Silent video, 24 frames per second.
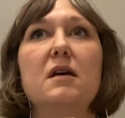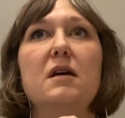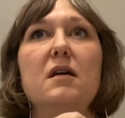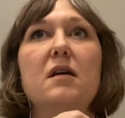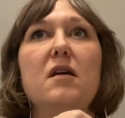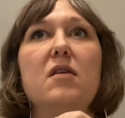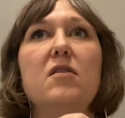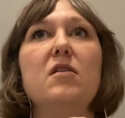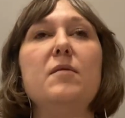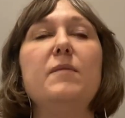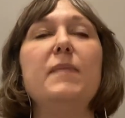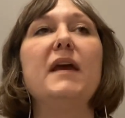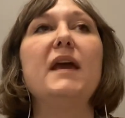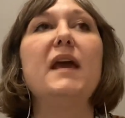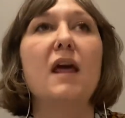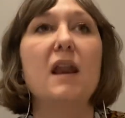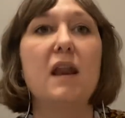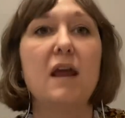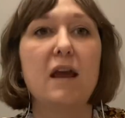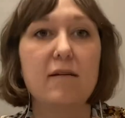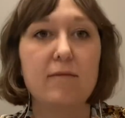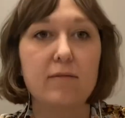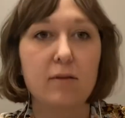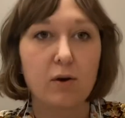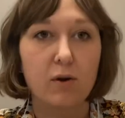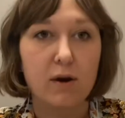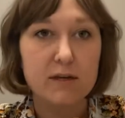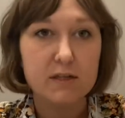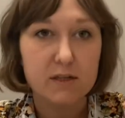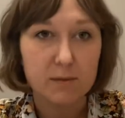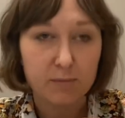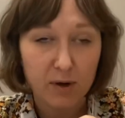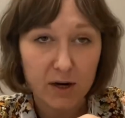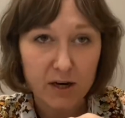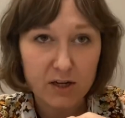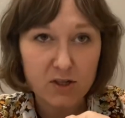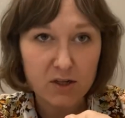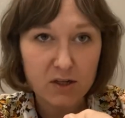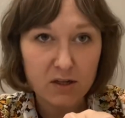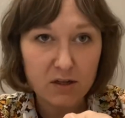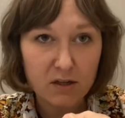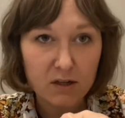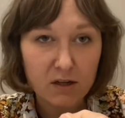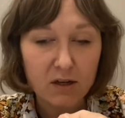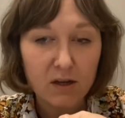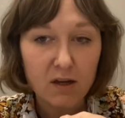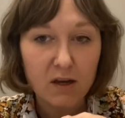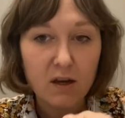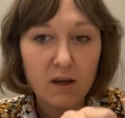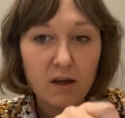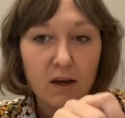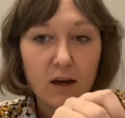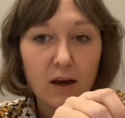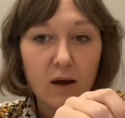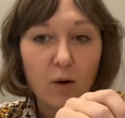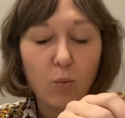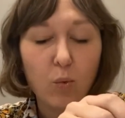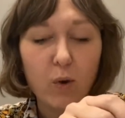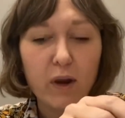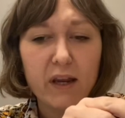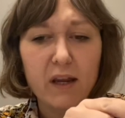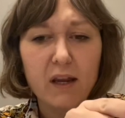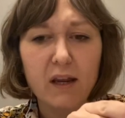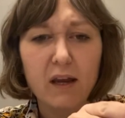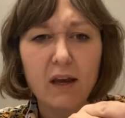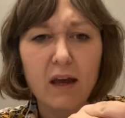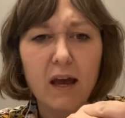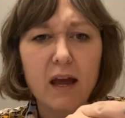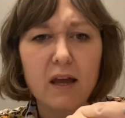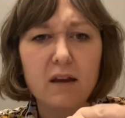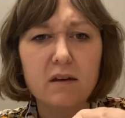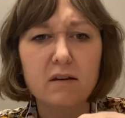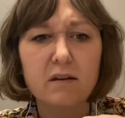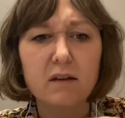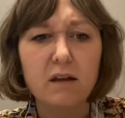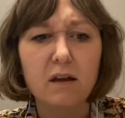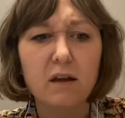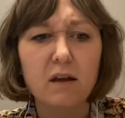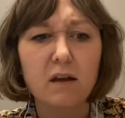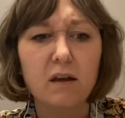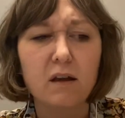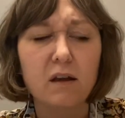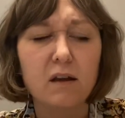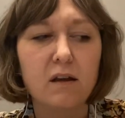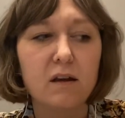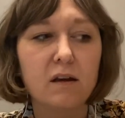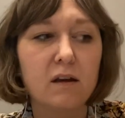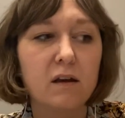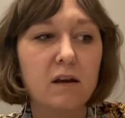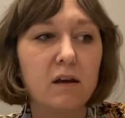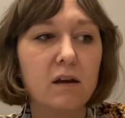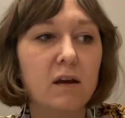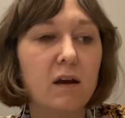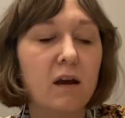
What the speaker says: the beginning of the Great Depression. We ended,